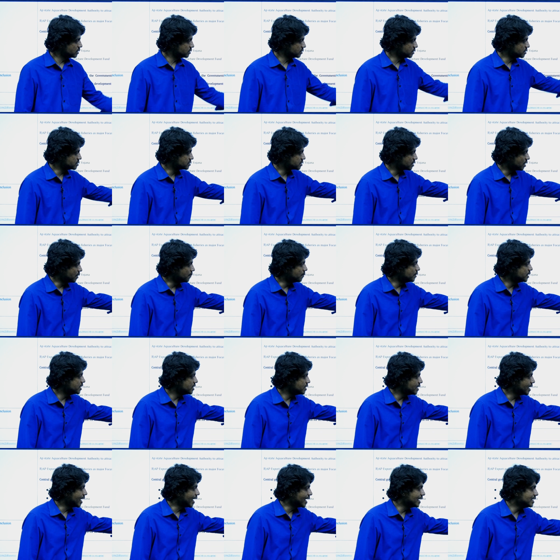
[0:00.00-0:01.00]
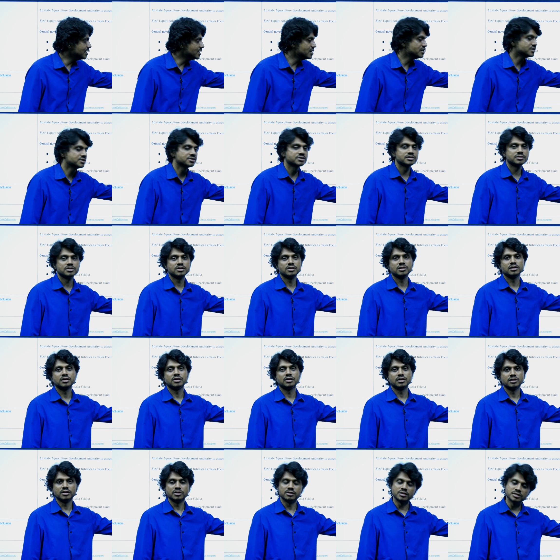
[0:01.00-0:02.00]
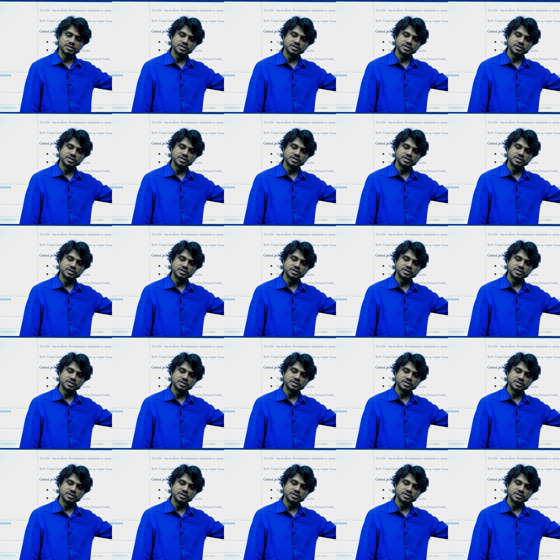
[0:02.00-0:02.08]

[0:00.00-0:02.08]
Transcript: This committee highlights the